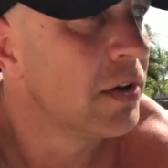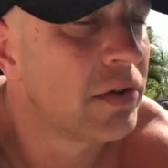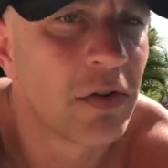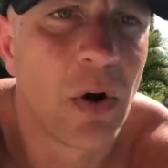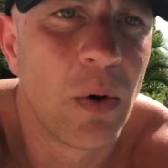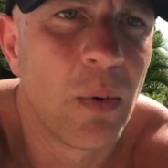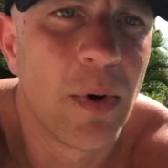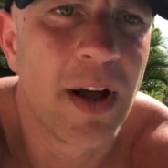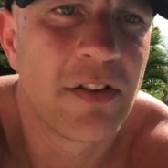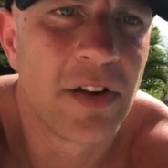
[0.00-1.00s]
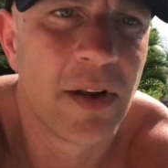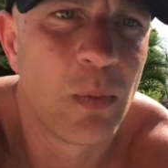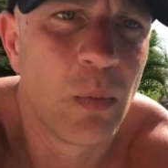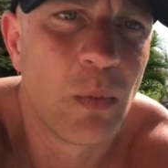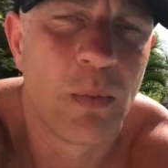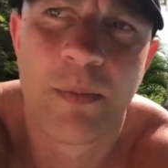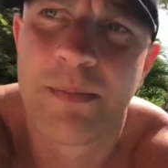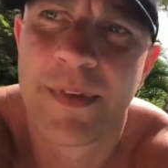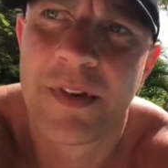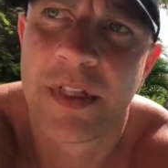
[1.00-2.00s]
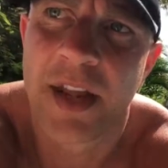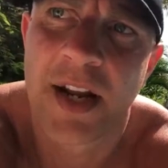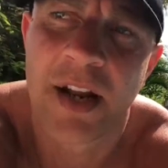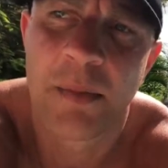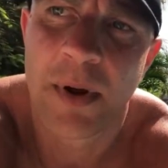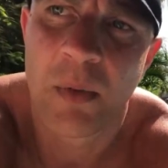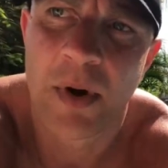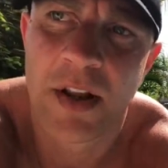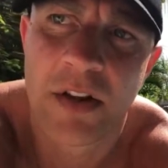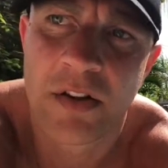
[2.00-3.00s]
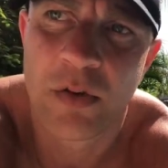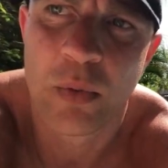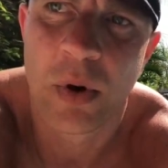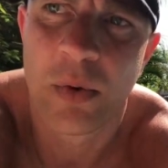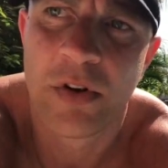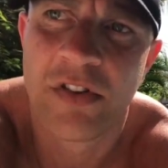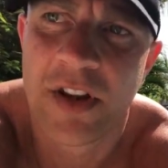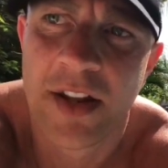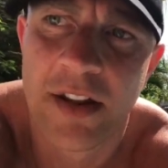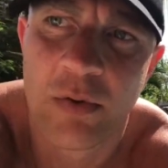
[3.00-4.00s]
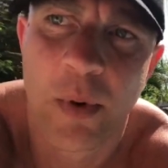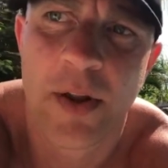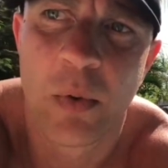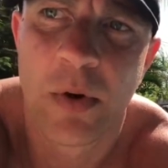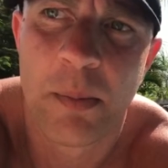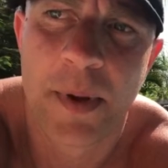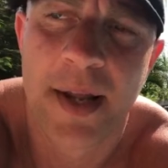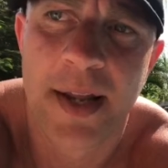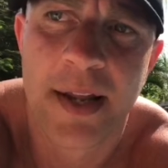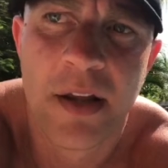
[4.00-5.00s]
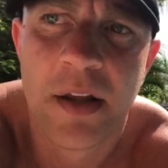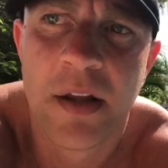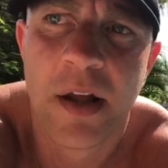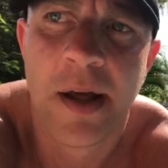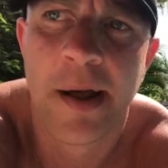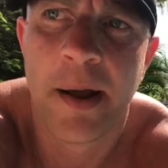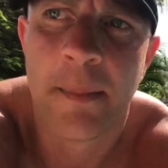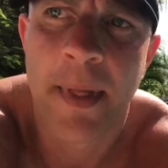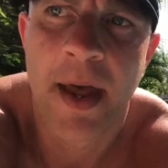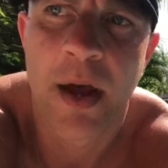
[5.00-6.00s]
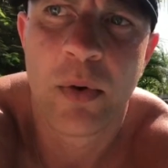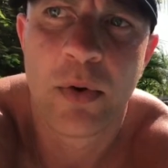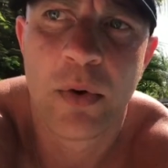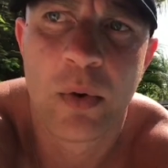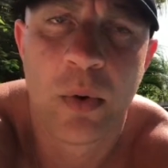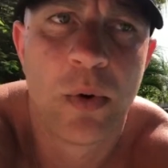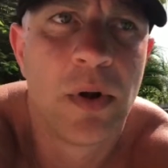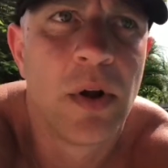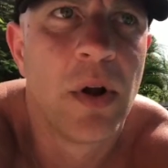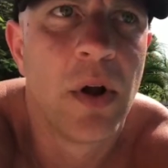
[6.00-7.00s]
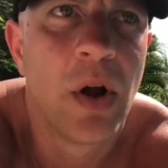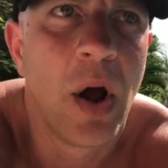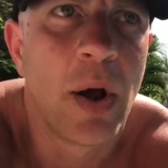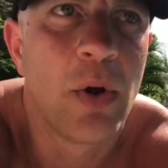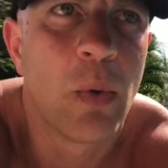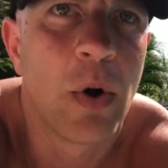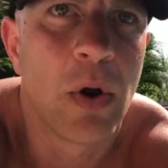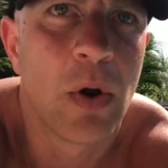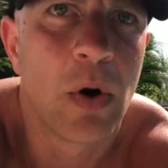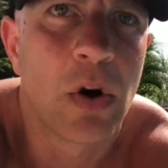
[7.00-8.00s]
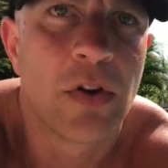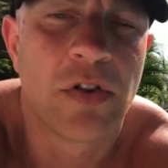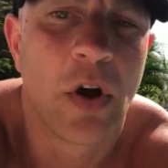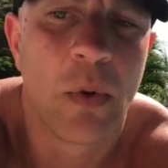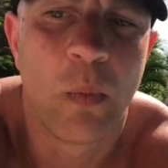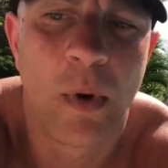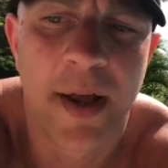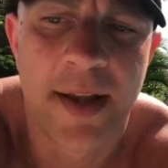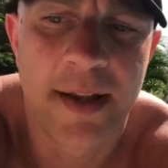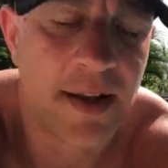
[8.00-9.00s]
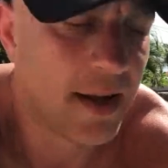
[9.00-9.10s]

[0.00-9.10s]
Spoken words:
So actually thinking about what it is that you want to achieve, where you want to be, how you want to look a certain way,